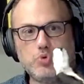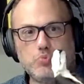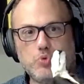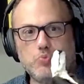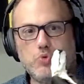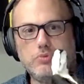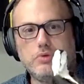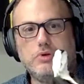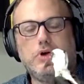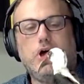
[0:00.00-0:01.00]
It landed on
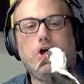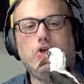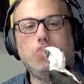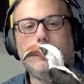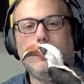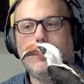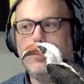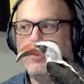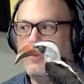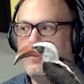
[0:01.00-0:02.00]
Josh's. Whoa,
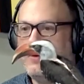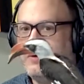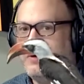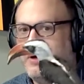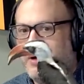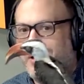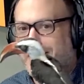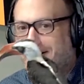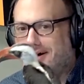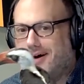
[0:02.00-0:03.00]
speaks. You're like.
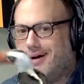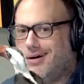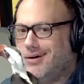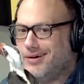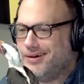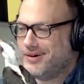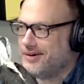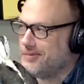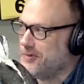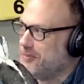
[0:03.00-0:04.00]
Look at this! Go
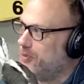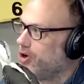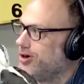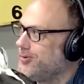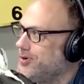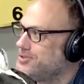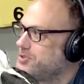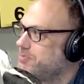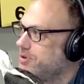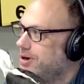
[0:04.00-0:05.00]
on
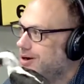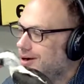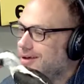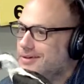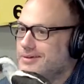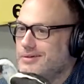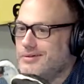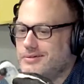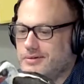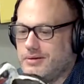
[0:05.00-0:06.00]
LiveWire. Go to LiveWire
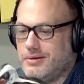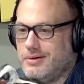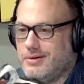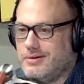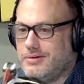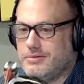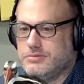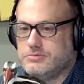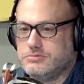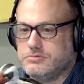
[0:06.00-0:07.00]
right now. It, it's
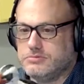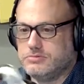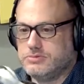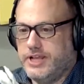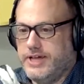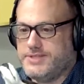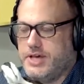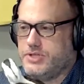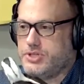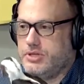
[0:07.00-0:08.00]
Why are drawn you, to Josh. Can I
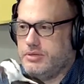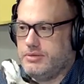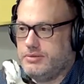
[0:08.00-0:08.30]
touch it?